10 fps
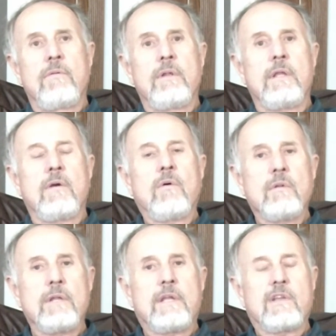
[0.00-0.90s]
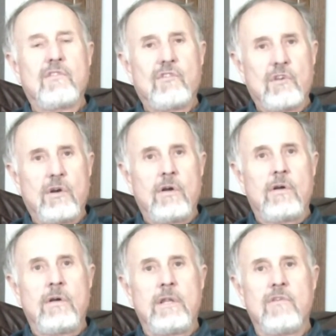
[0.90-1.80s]
really only
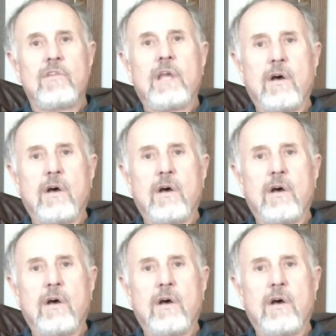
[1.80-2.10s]
concern is